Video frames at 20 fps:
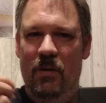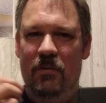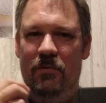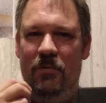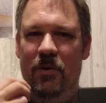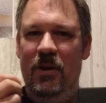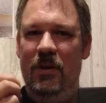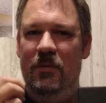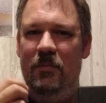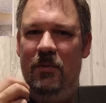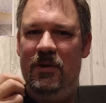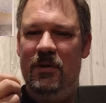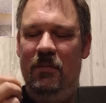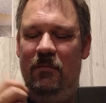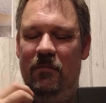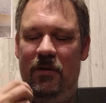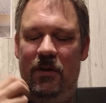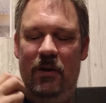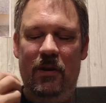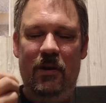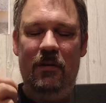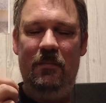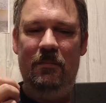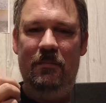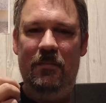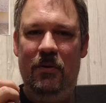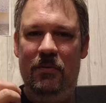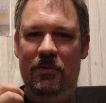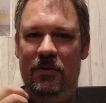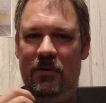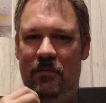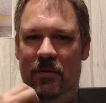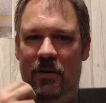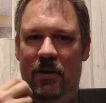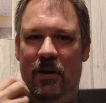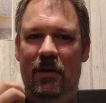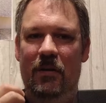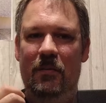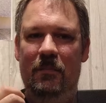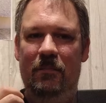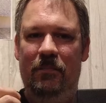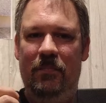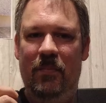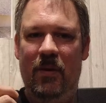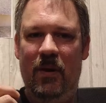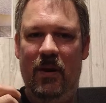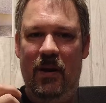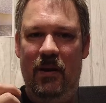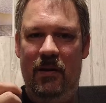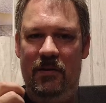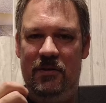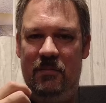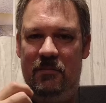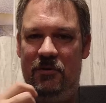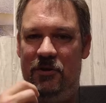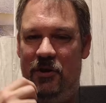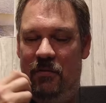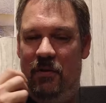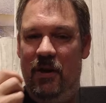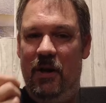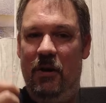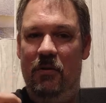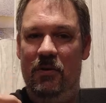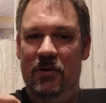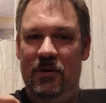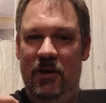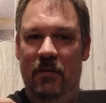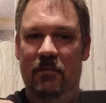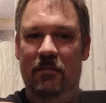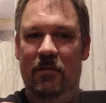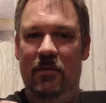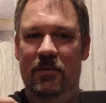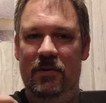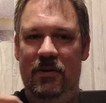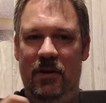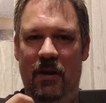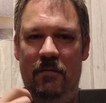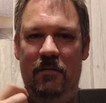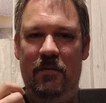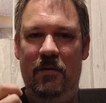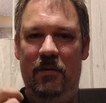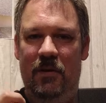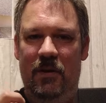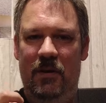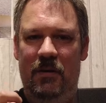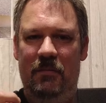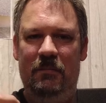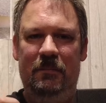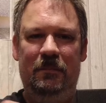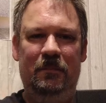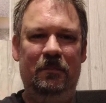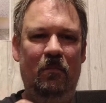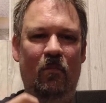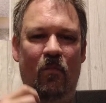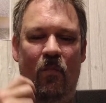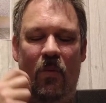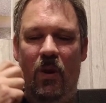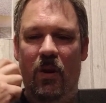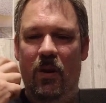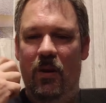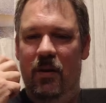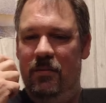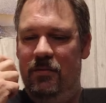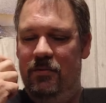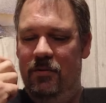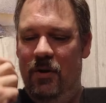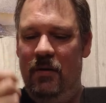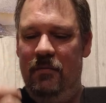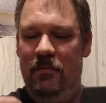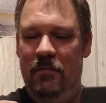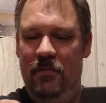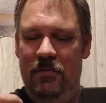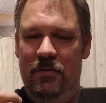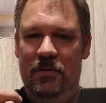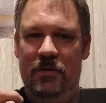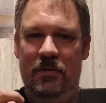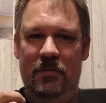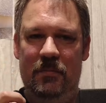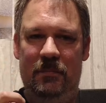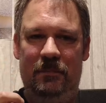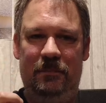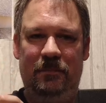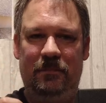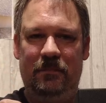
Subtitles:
great with some vanilla, notes of vanilla, and some sherry cask influence, definitely. Dried fruits,